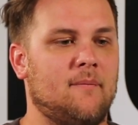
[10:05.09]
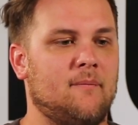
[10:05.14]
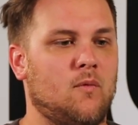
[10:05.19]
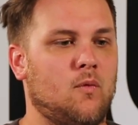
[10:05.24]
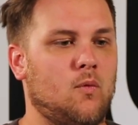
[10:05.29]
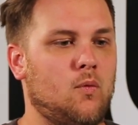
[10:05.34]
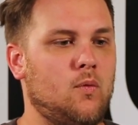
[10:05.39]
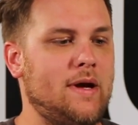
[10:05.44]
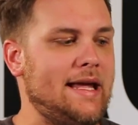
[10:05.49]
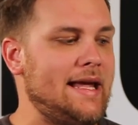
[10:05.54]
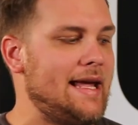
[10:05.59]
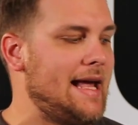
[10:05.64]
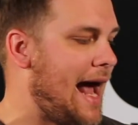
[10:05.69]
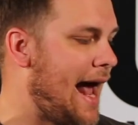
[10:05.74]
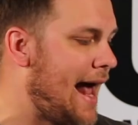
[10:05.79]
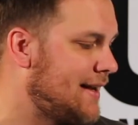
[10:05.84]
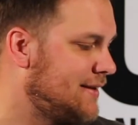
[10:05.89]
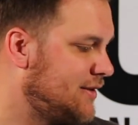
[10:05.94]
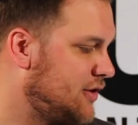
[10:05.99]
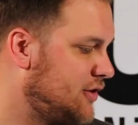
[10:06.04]
We
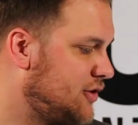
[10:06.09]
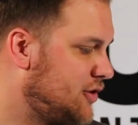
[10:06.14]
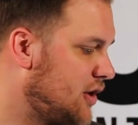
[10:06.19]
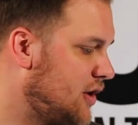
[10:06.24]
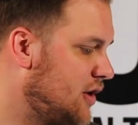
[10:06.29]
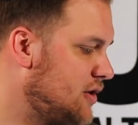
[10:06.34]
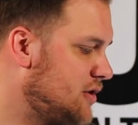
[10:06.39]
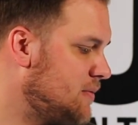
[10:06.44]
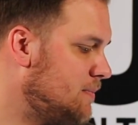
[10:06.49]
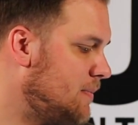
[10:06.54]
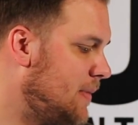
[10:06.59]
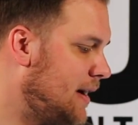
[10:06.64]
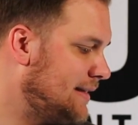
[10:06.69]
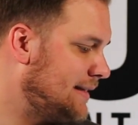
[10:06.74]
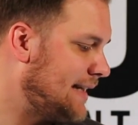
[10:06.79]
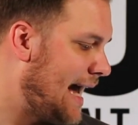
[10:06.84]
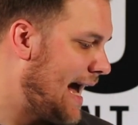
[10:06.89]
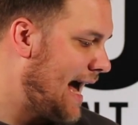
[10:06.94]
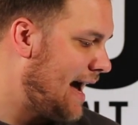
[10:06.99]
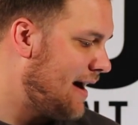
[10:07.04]
as the church must
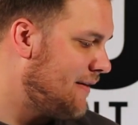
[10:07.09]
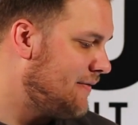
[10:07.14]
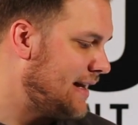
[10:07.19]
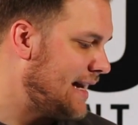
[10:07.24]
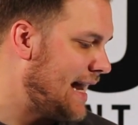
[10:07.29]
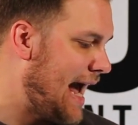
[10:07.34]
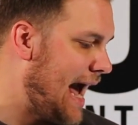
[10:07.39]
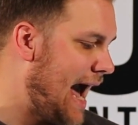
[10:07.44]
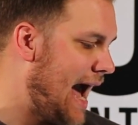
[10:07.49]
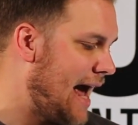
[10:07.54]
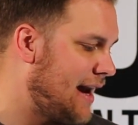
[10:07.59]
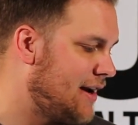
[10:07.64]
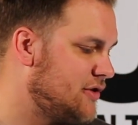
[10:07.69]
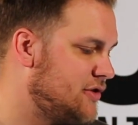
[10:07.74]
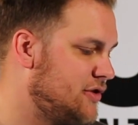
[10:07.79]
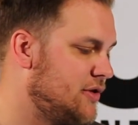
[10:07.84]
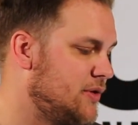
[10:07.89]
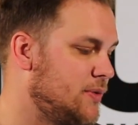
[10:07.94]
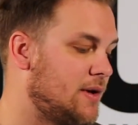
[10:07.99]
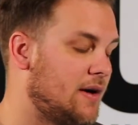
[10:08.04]
have an
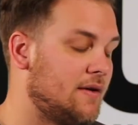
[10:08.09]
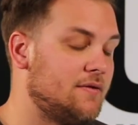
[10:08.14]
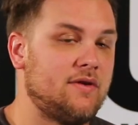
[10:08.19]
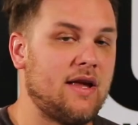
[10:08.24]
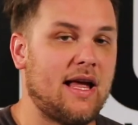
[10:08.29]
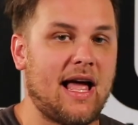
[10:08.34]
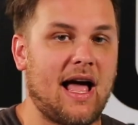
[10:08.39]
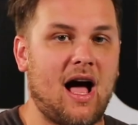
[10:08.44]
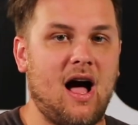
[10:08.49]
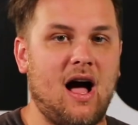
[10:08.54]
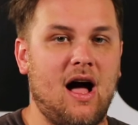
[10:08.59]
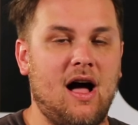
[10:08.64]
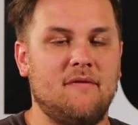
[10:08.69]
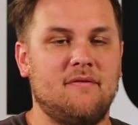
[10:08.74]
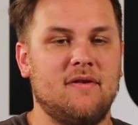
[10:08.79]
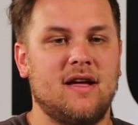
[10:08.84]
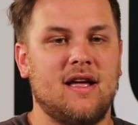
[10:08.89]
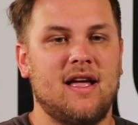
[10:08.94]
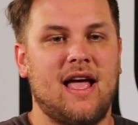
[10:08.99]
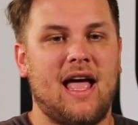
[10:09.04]
attitude of
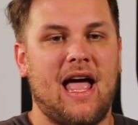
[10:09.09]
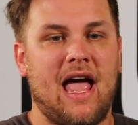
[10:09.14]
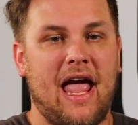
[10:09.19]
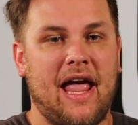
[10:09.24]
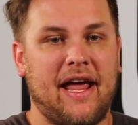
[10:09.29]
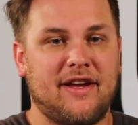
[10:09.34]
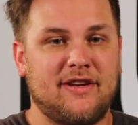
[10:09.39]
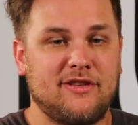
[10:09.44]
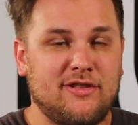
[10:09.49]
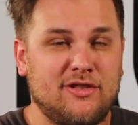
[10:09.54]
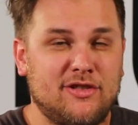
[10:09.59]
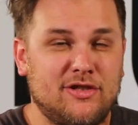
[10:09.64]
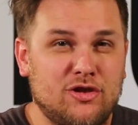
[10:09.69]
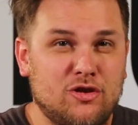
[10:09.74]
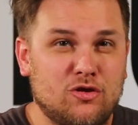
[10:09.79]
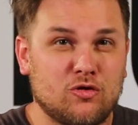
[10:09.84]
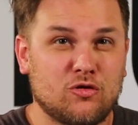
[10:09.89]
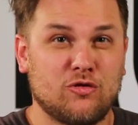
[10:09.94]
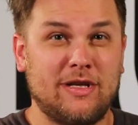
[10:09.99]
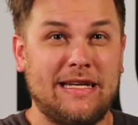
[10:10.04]

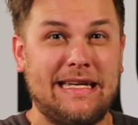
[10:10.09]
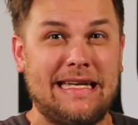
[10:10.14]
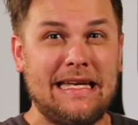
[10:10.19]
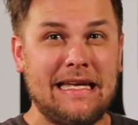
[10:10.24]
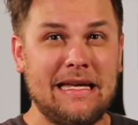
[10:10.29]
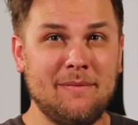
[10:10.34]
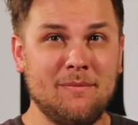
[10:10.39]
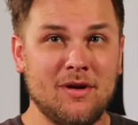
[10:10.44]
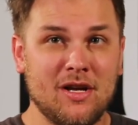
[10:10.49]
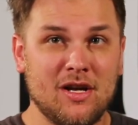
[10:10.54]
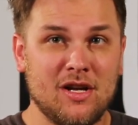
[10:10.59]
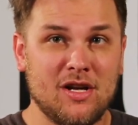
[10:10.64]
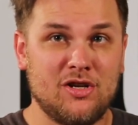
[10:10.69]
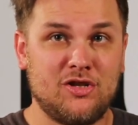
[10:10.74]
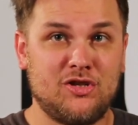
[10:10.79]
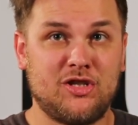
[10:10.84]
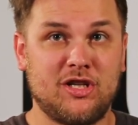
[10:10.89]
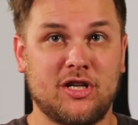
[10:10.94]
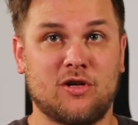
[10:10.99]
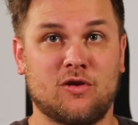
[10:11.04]
extreme
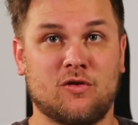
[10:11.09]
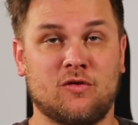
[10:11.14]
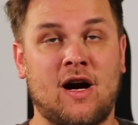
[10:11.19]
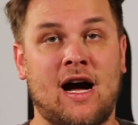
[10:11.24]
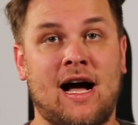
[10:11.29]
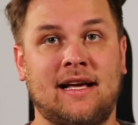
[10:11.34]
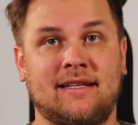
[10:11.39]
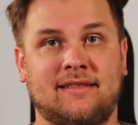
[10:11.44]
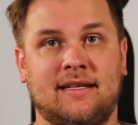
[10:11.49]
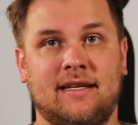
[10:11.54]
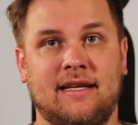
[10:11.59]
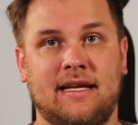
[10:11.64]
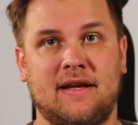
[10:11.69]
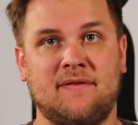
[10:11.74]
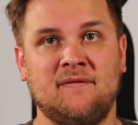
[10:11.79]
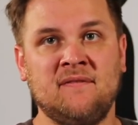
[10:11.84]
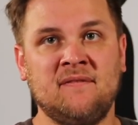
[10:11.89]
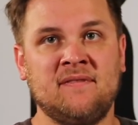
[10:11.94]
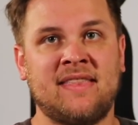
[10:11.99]
generosity.